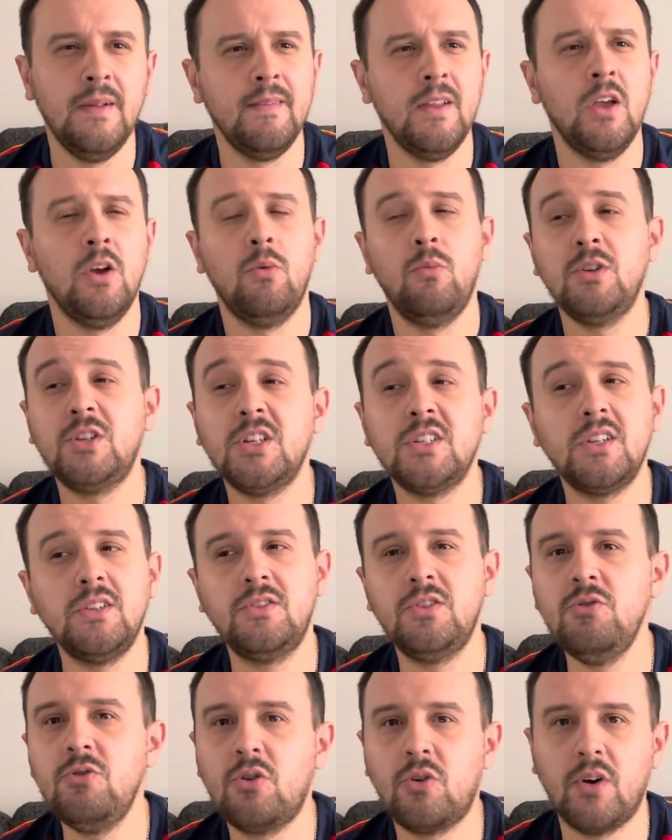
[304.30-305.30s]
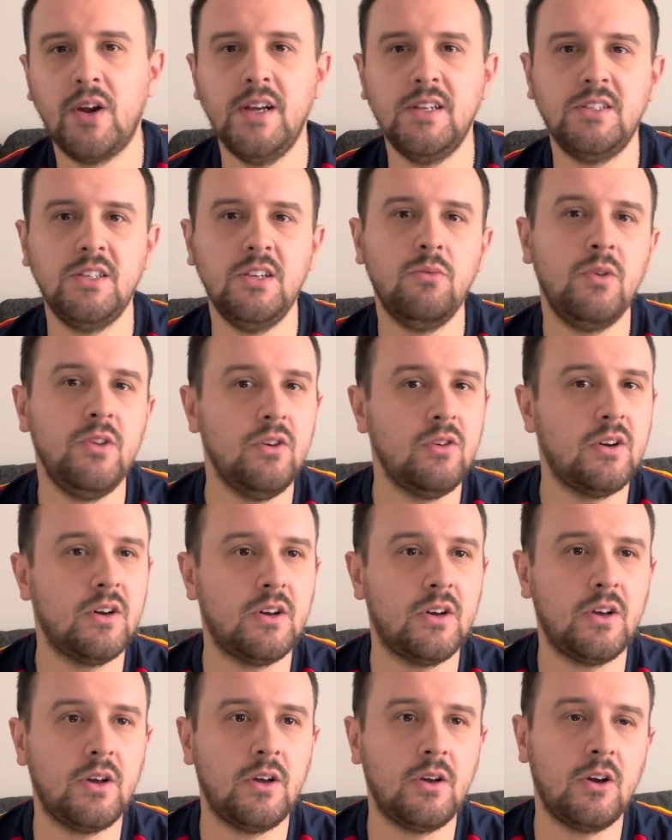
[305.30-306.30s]
which isn't too crazy when you
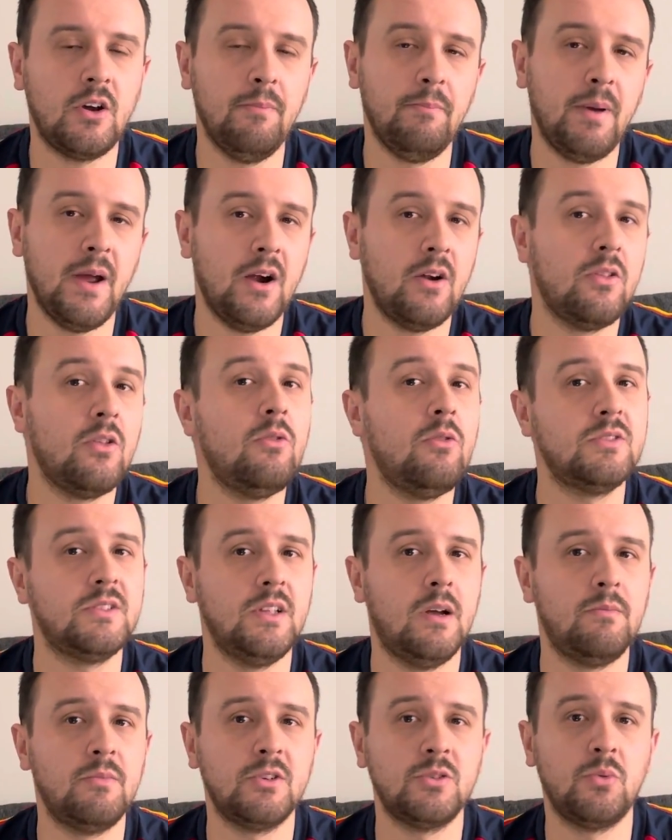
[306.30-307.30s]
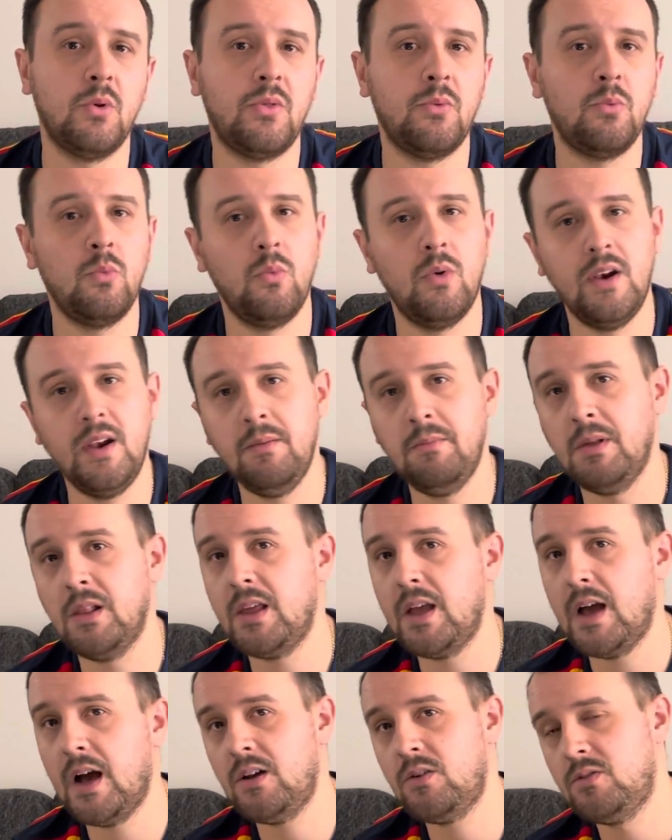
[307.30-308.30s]
compare those numbers with what
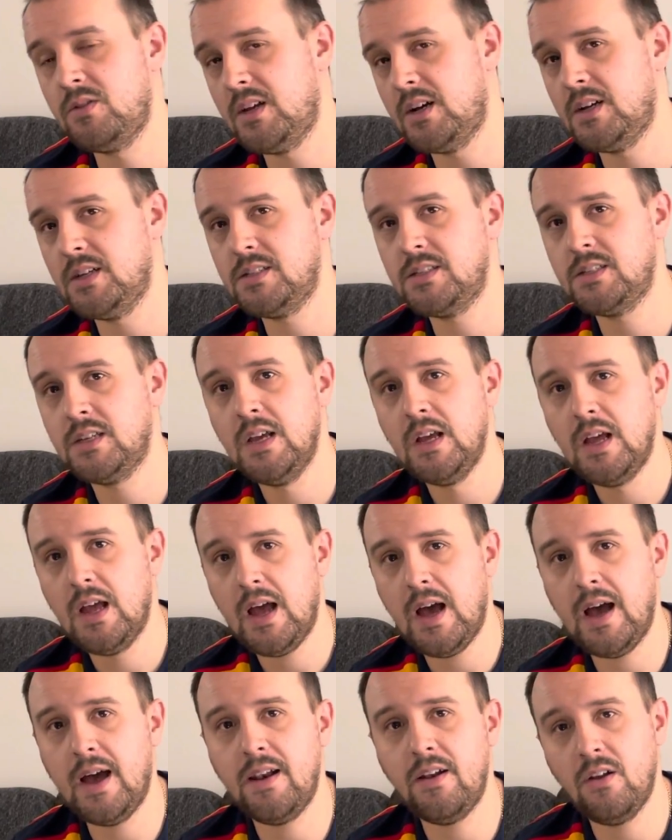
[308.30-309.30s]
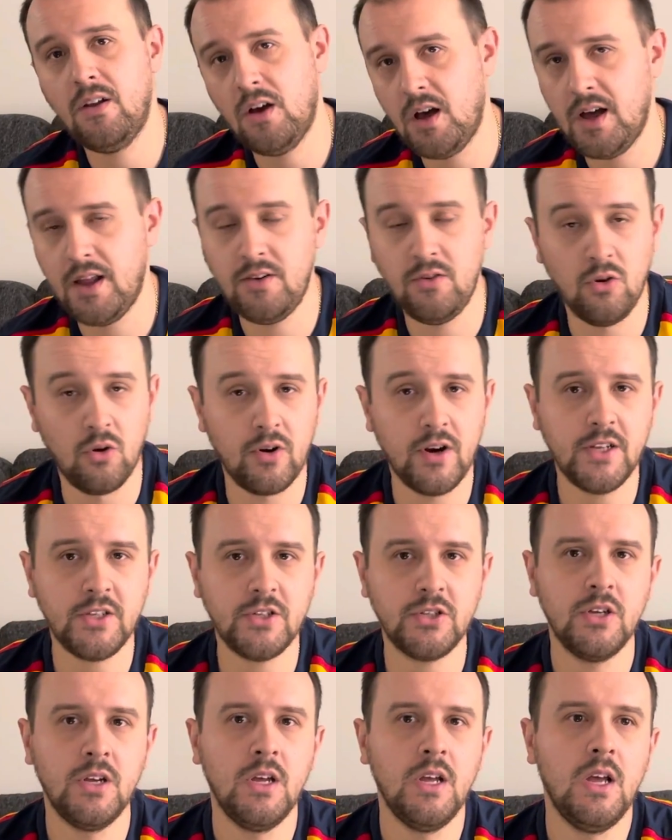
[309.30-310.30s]
Emiliano does at
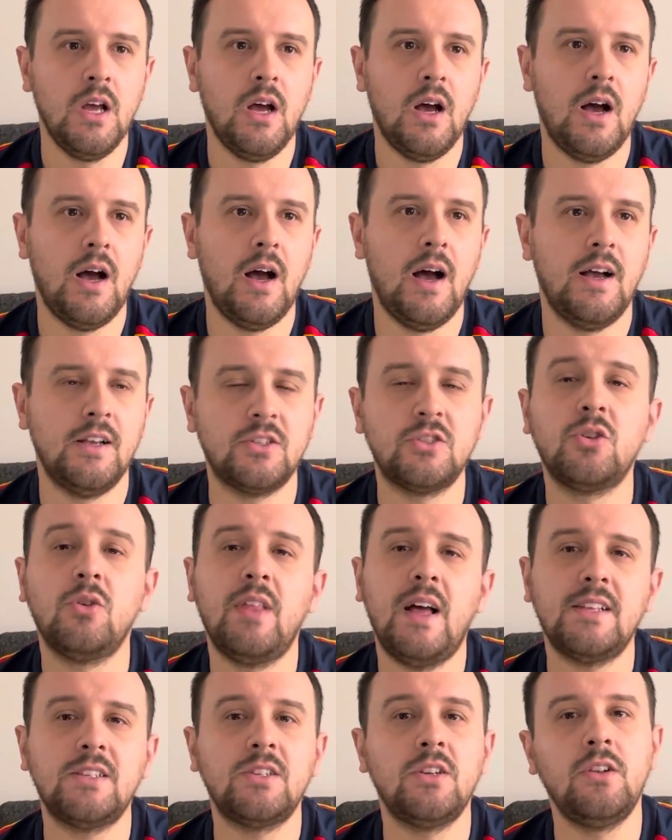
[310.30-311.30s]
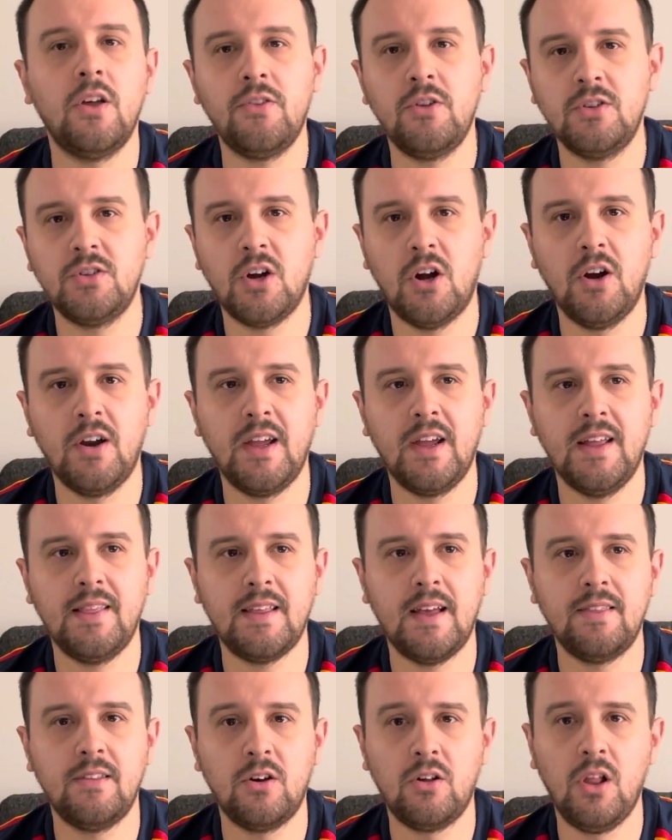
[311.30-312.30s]
Norwich. So that's another target
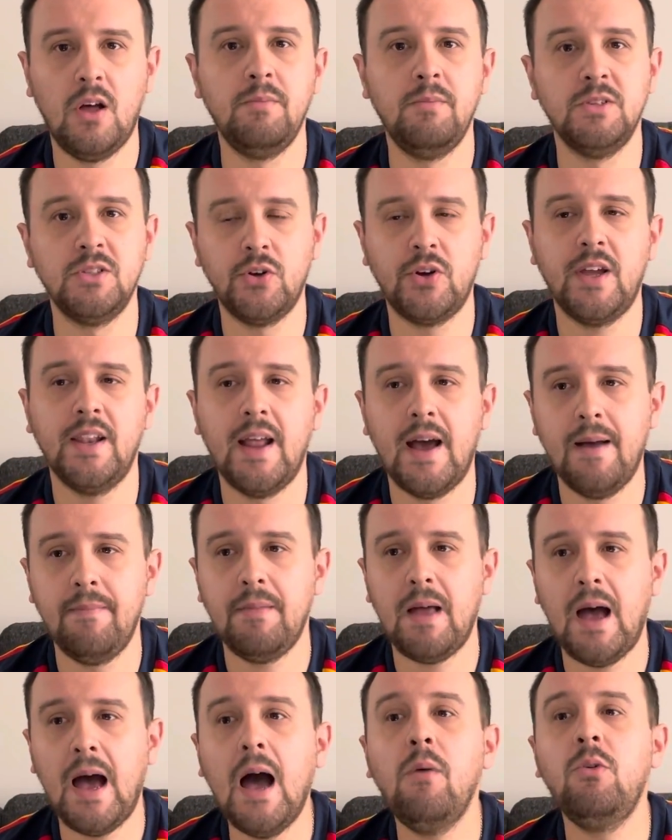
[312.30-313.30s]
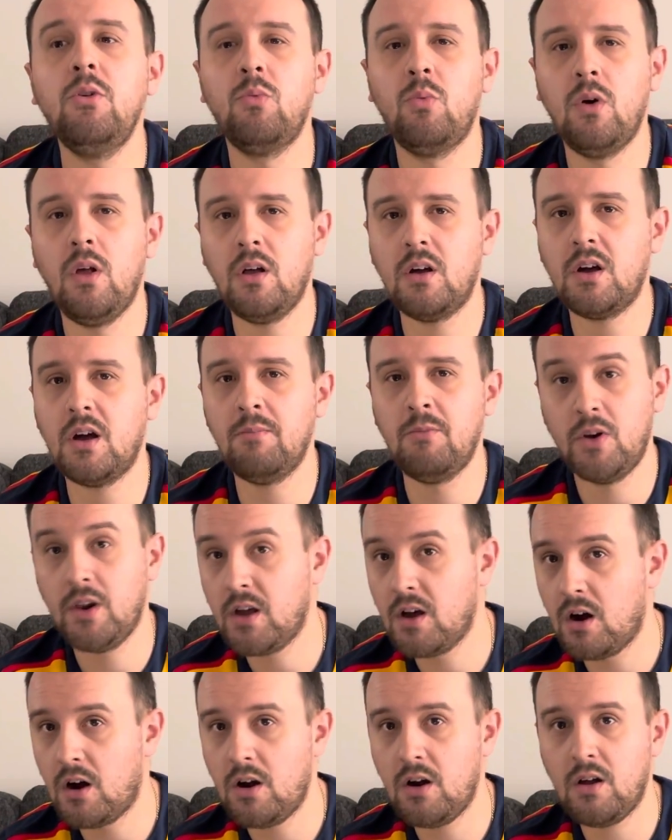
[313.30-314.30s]
that the club is looking at. I would welcome
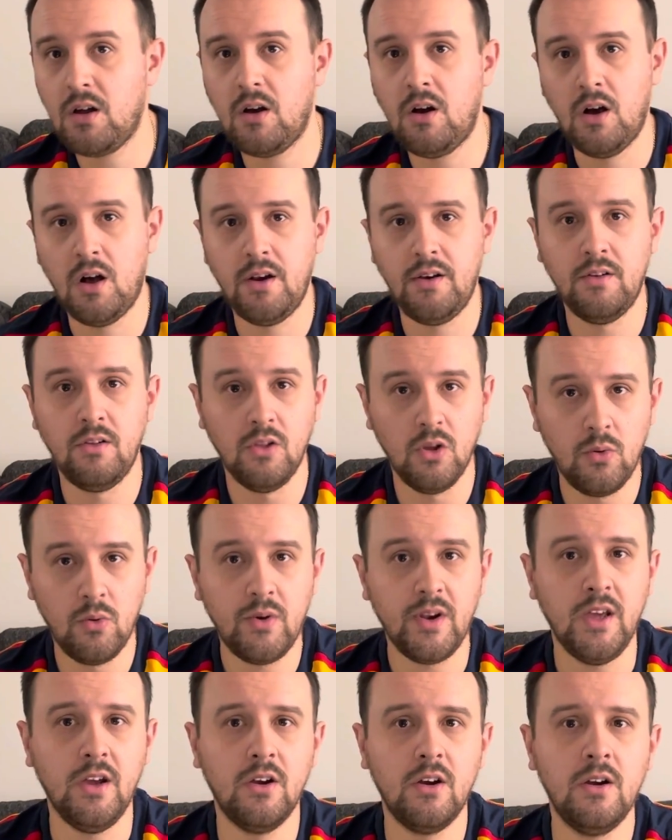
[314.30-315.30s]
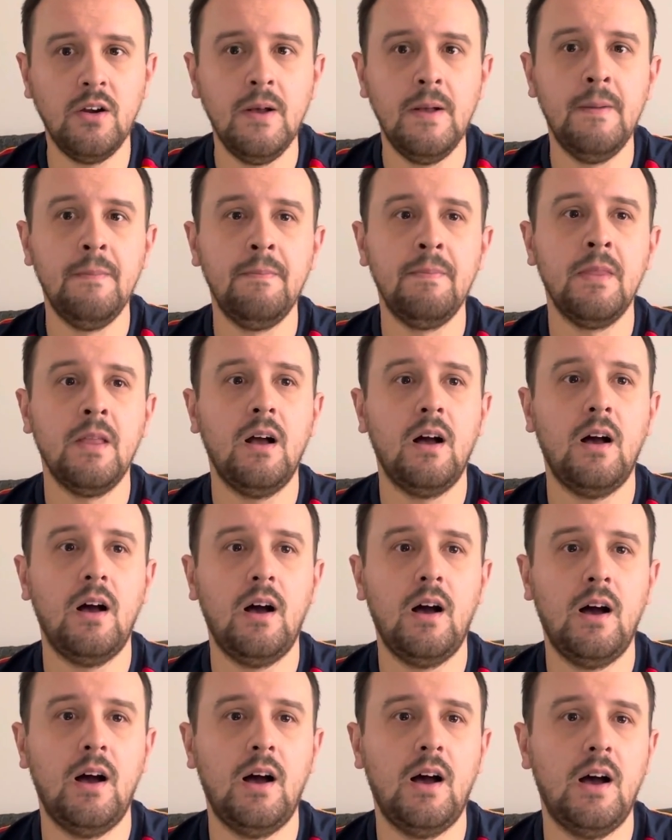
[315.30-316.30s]
Odegaard on loan here.
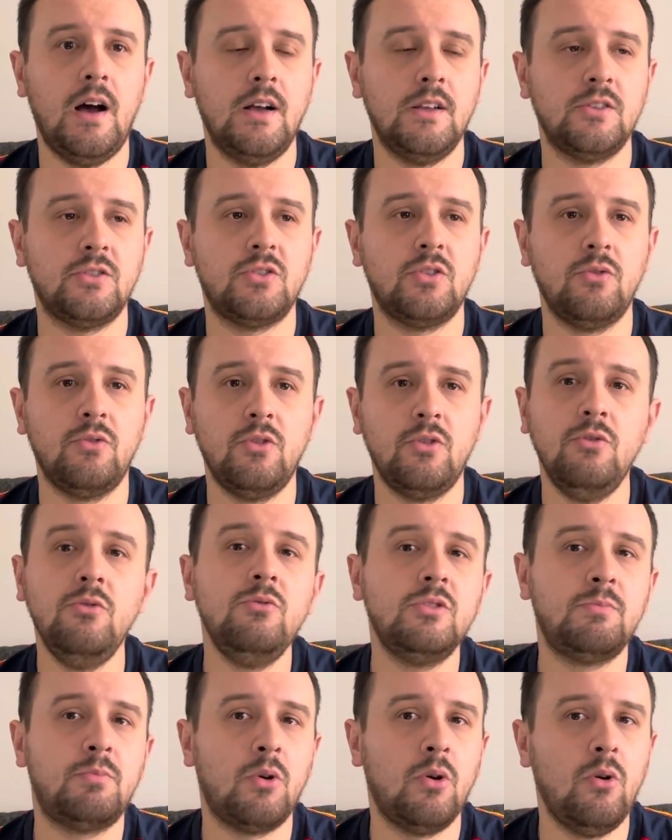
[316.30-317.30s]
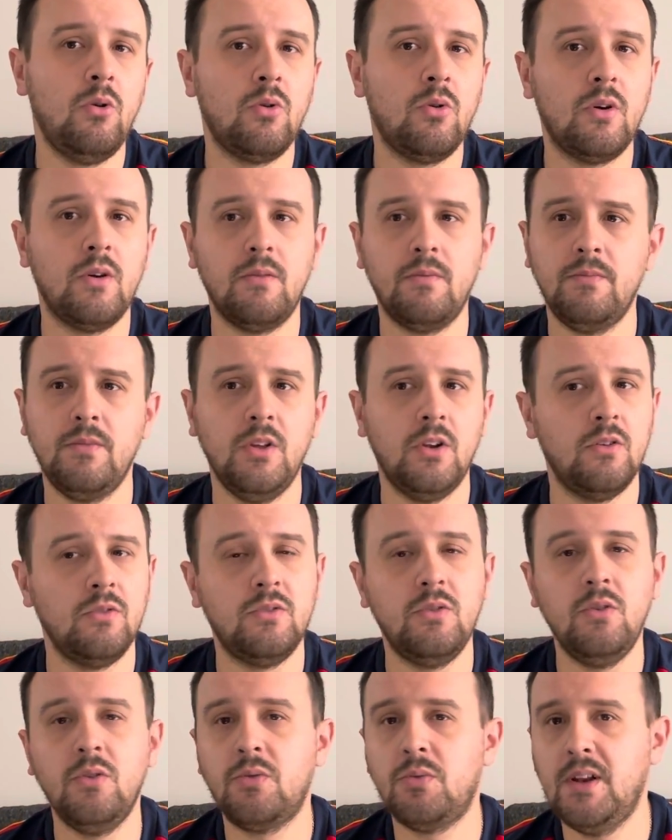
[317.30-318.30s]
So the news broke,
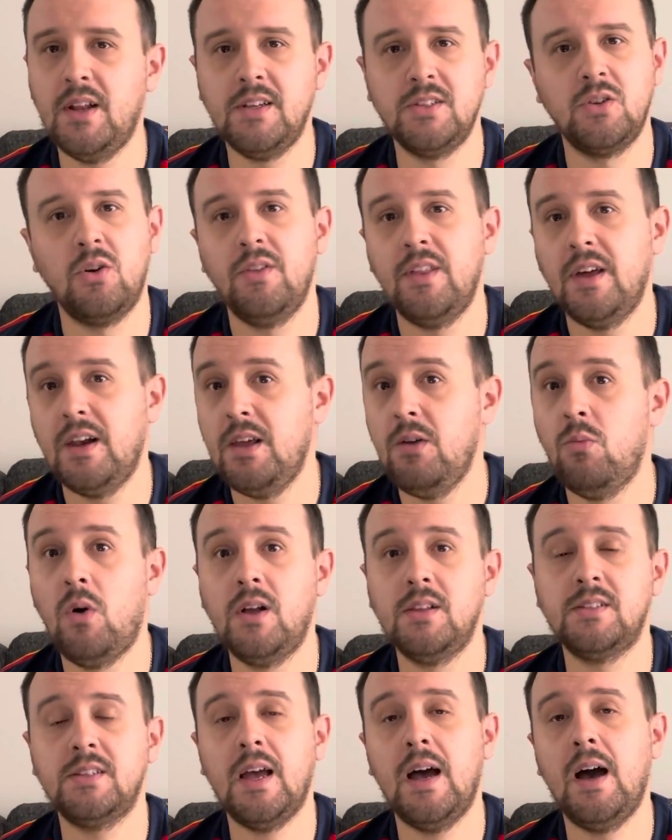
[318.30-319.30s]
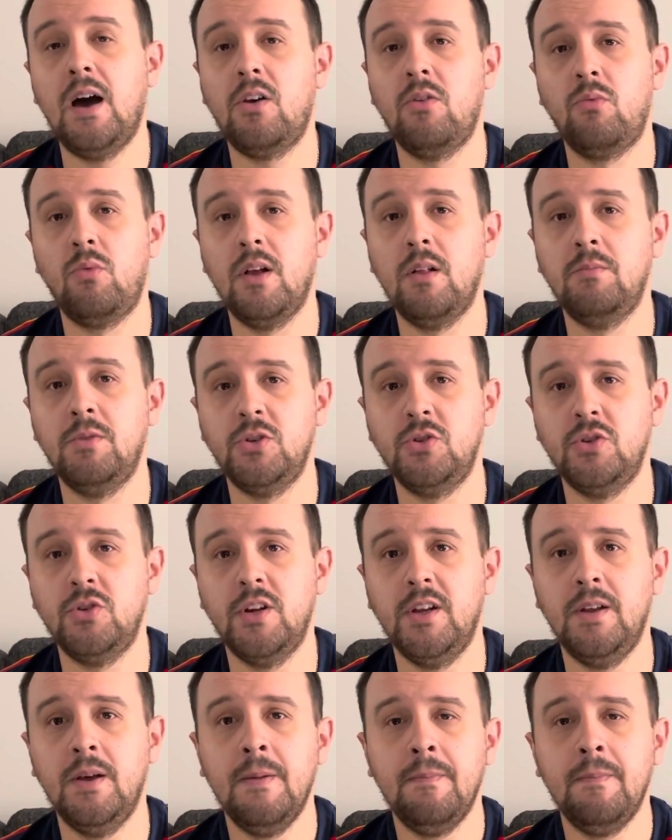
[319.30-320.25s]
2-3 days ago that he wants out of Real Madrid.